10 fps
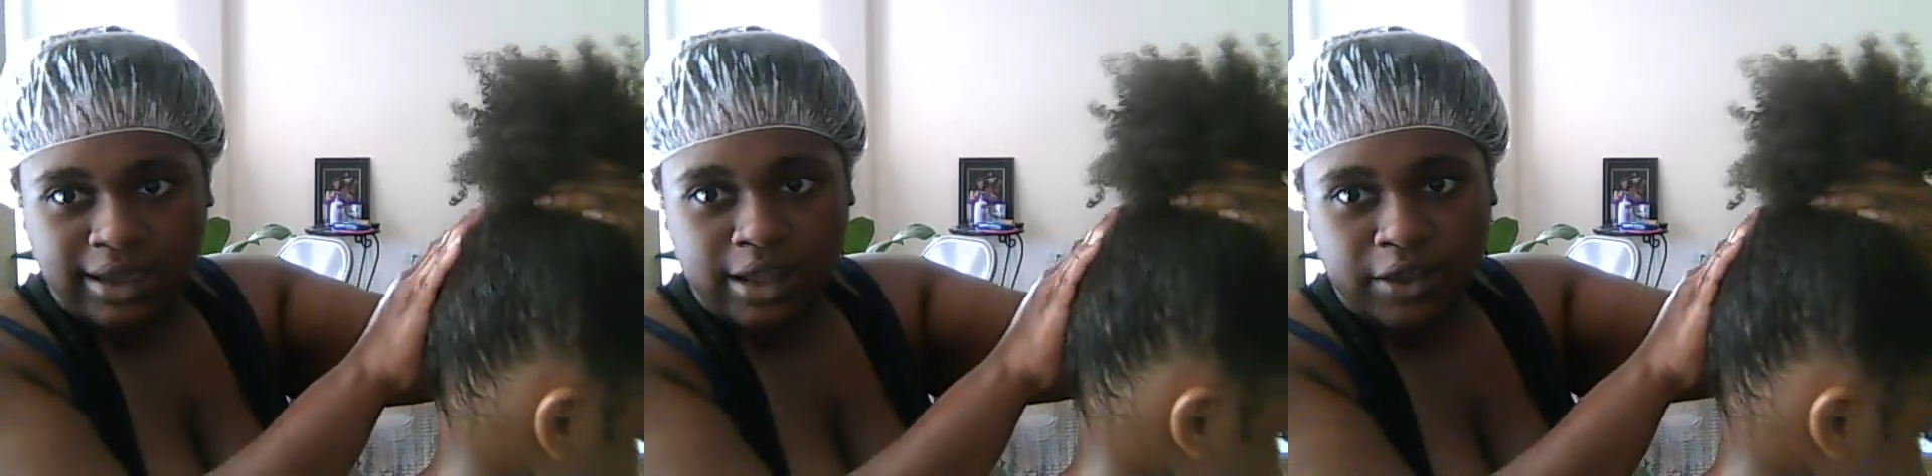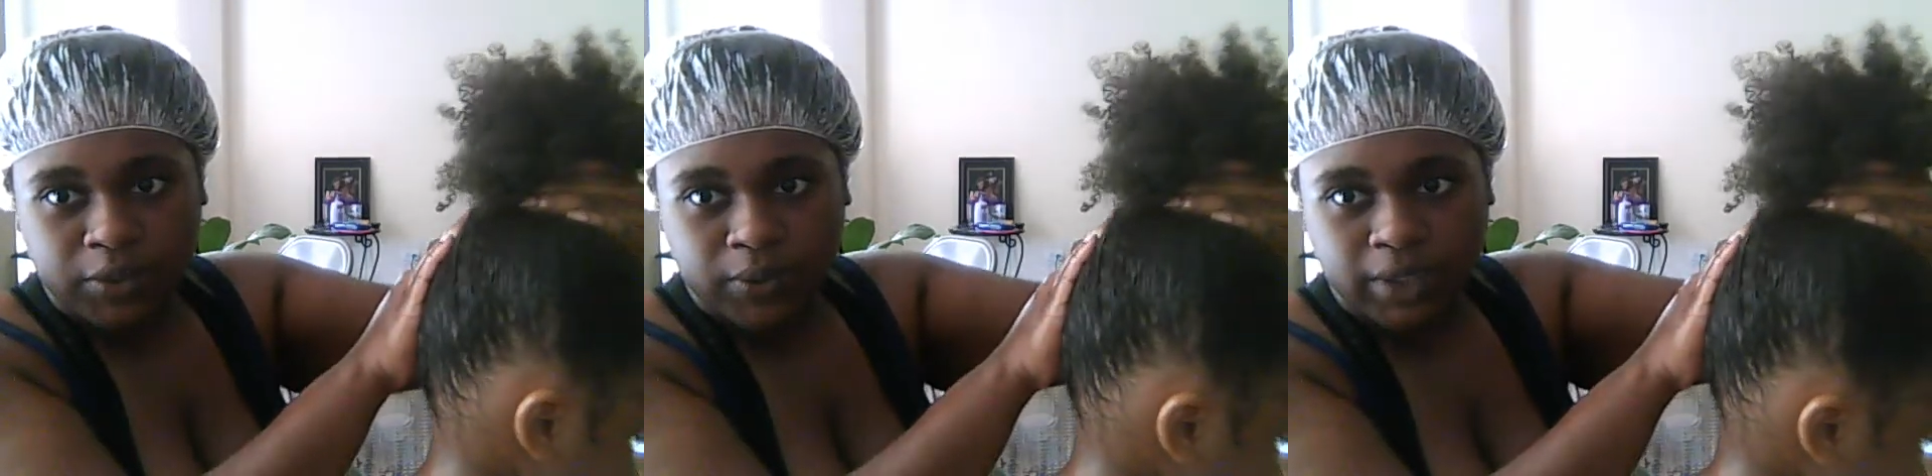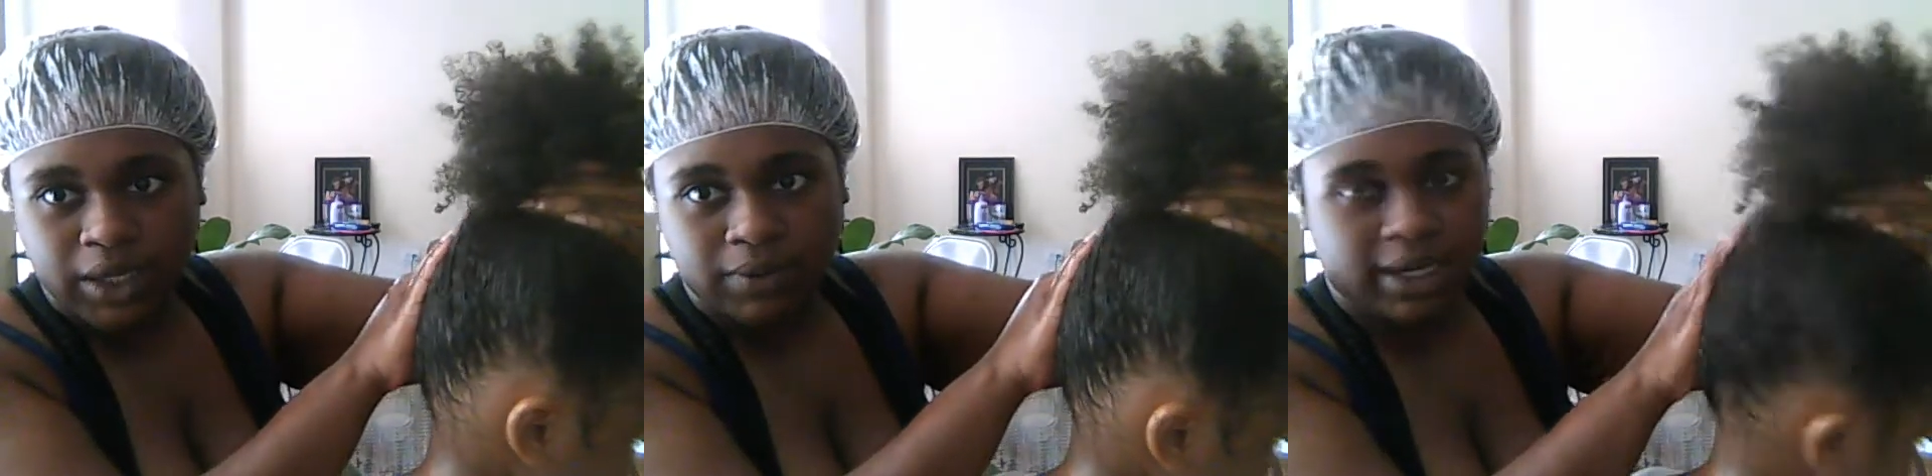all the
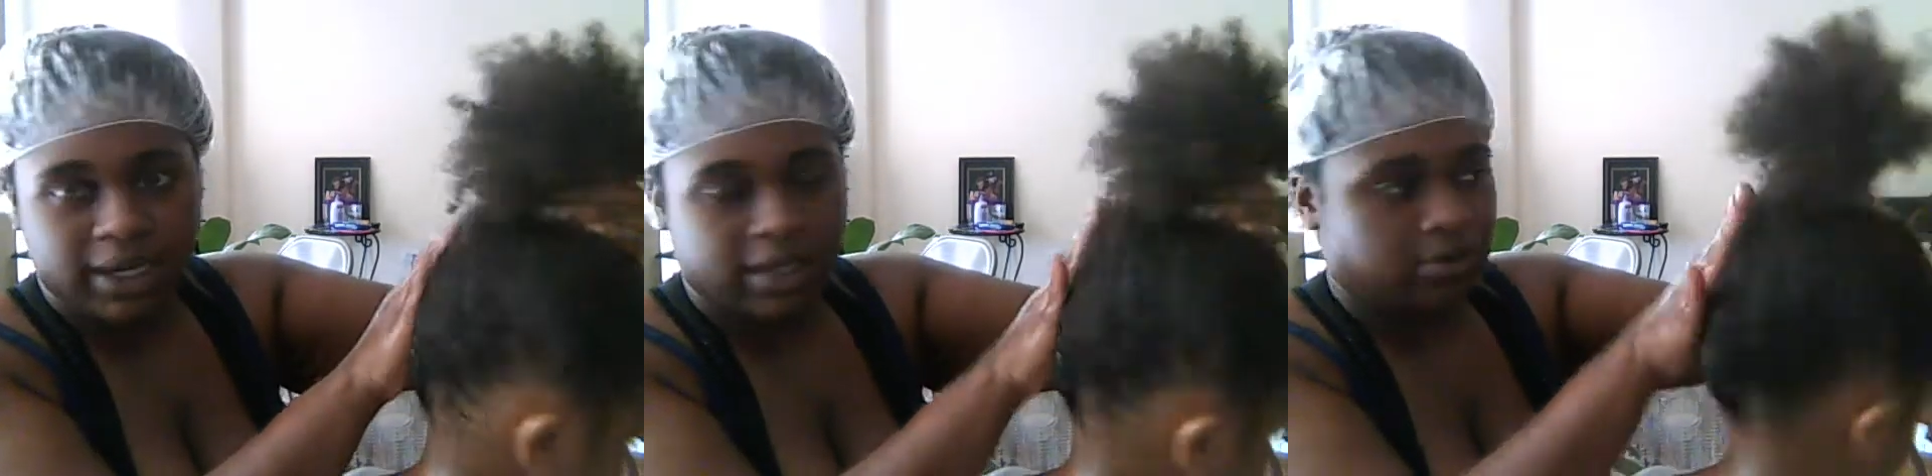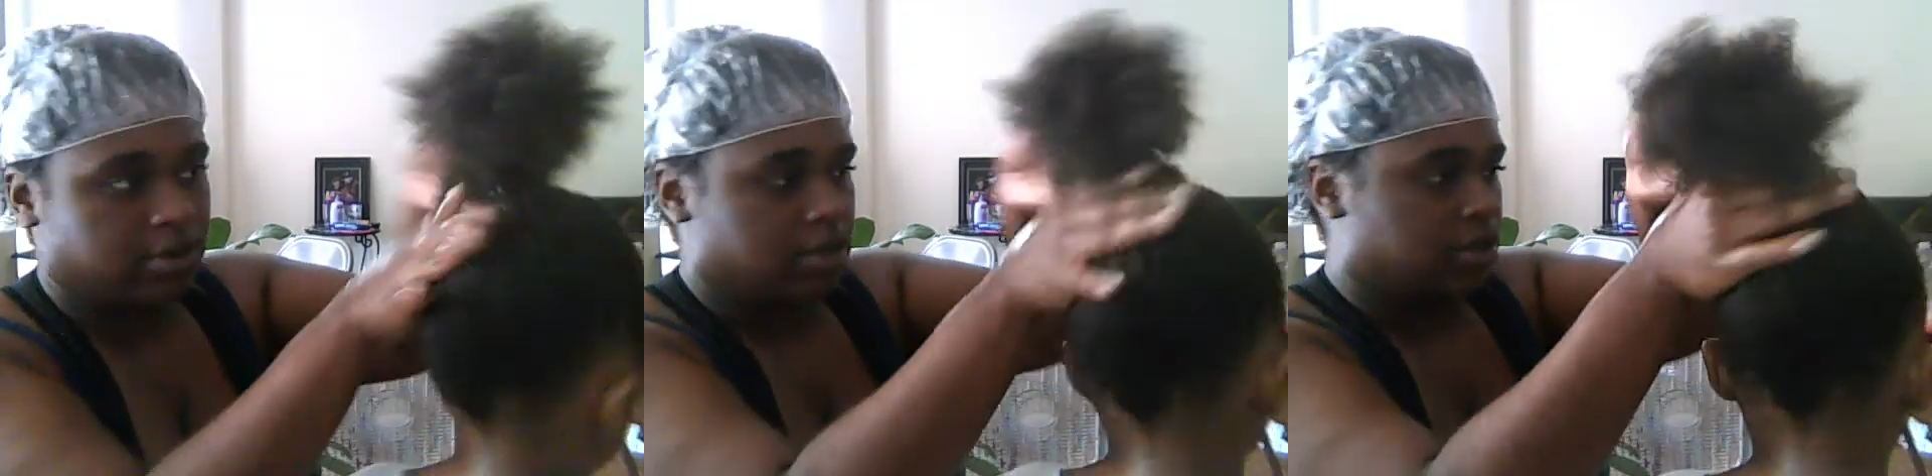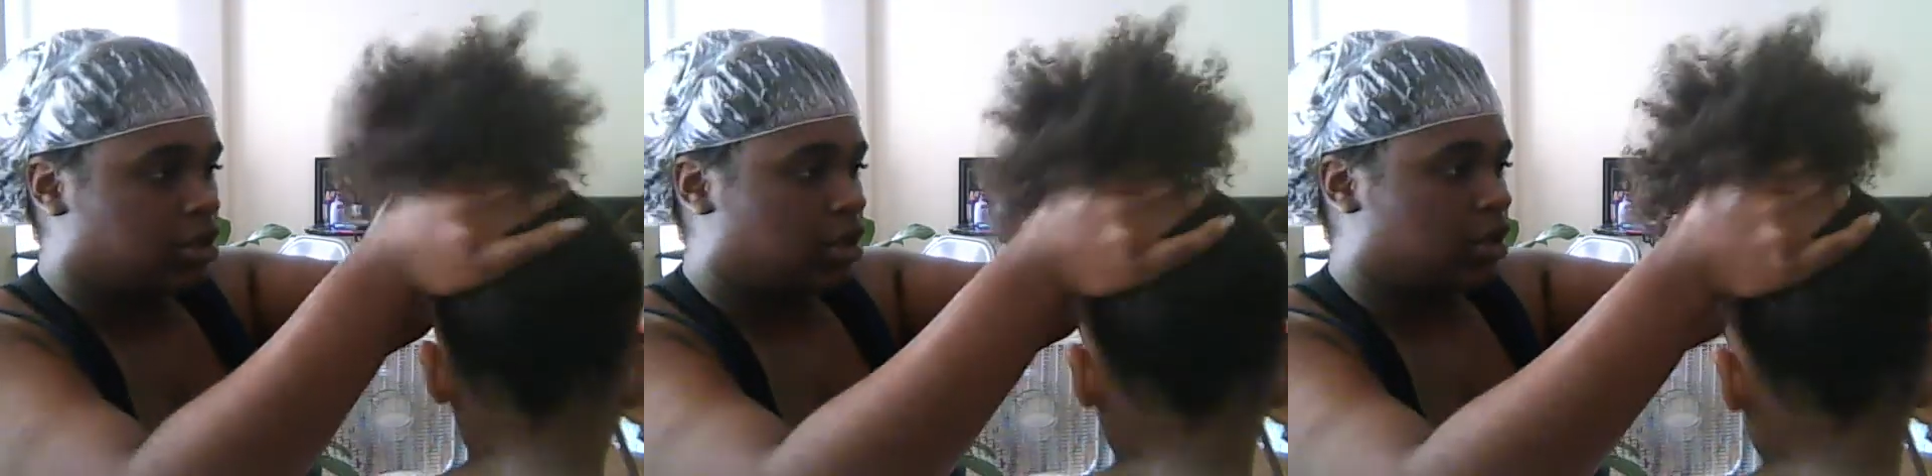way around.
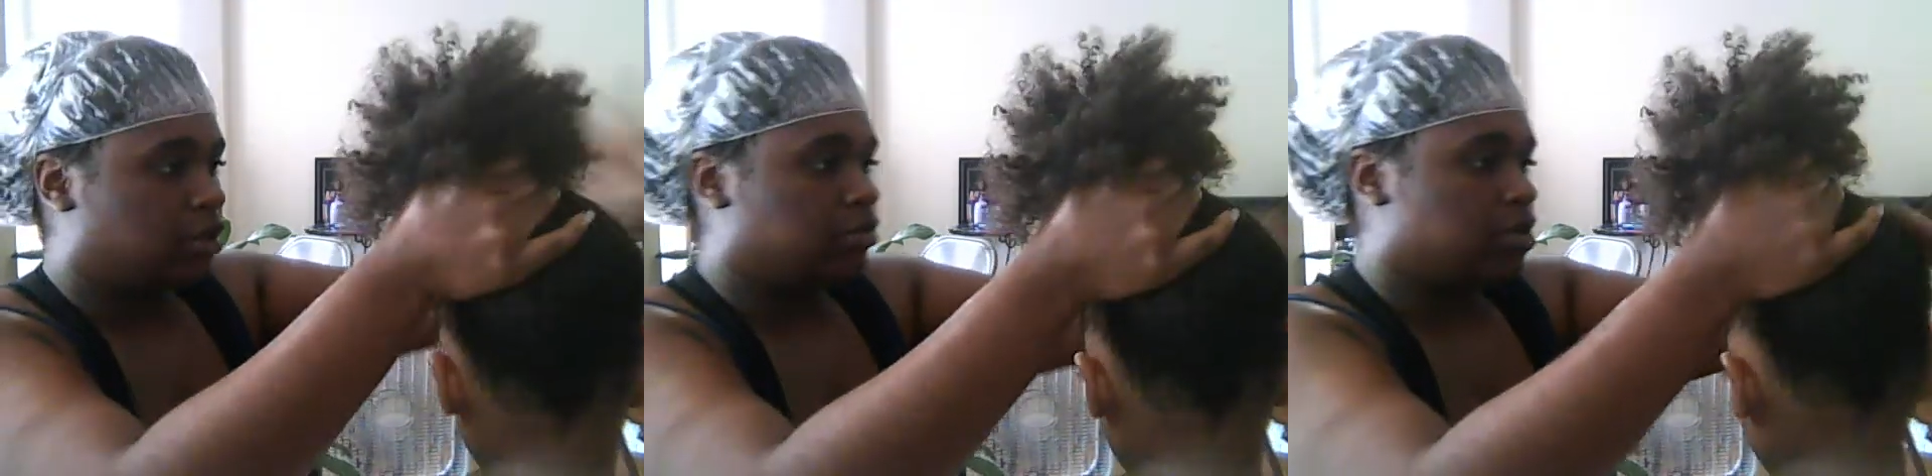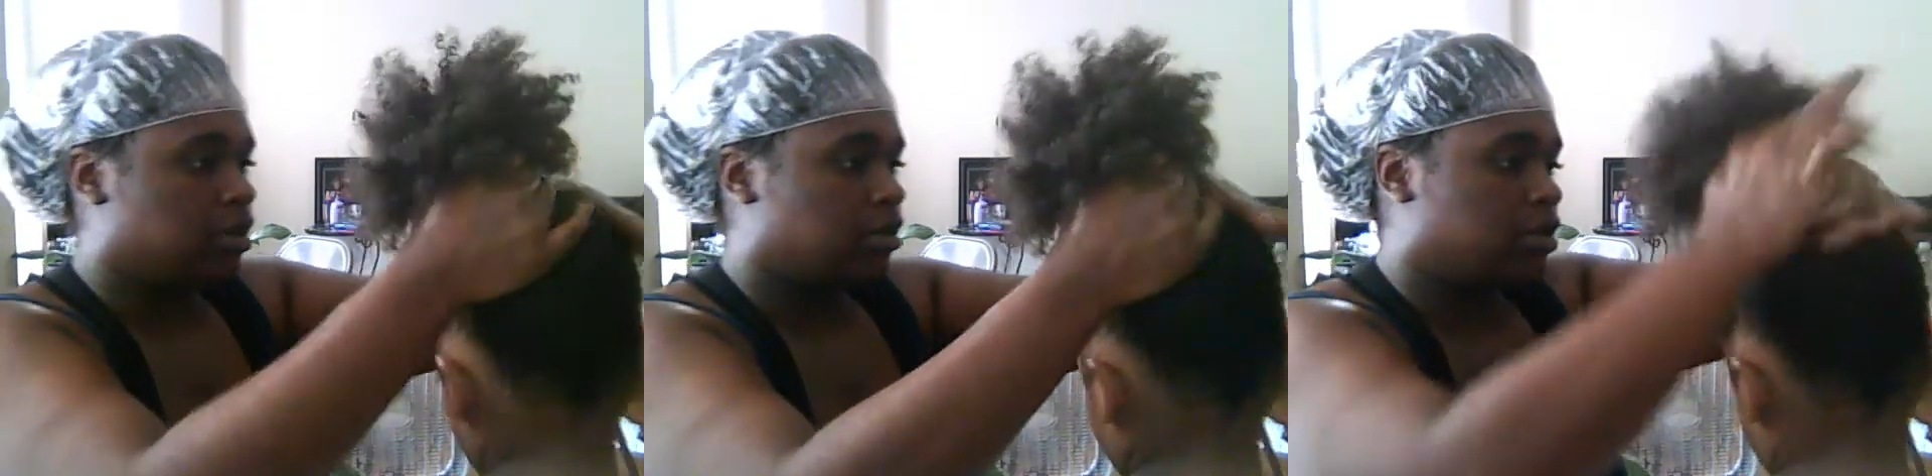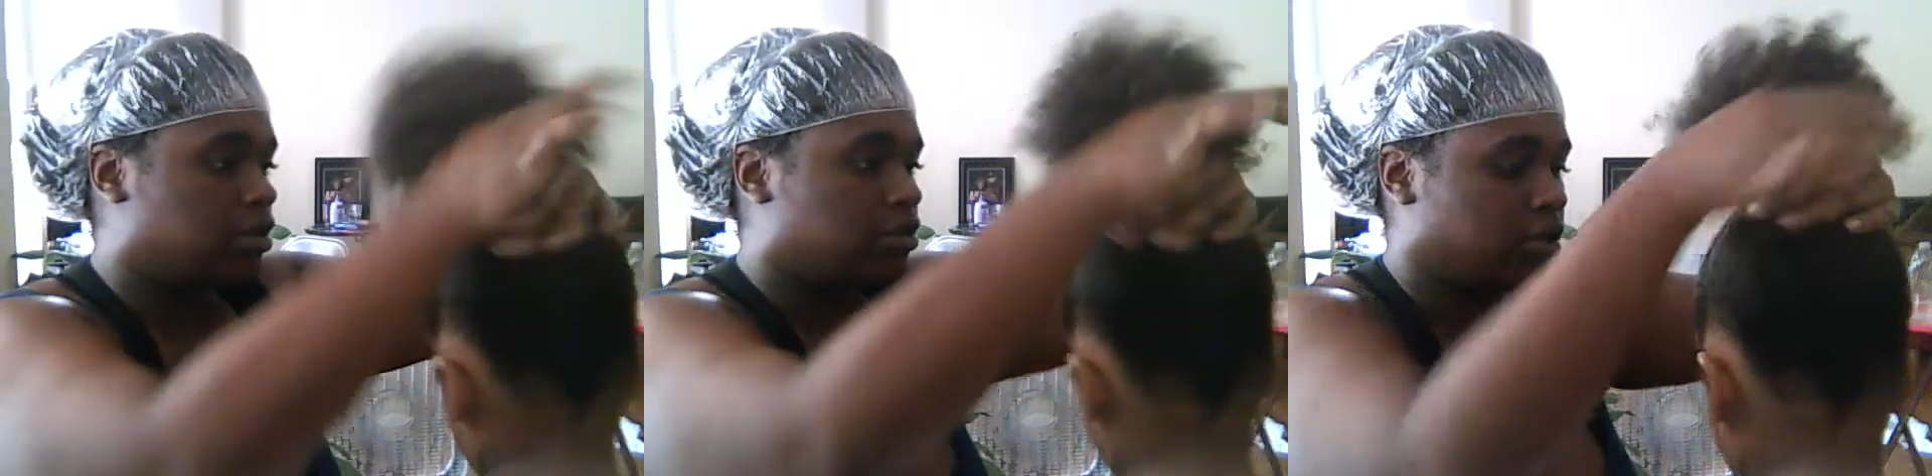Turn, turn, turn,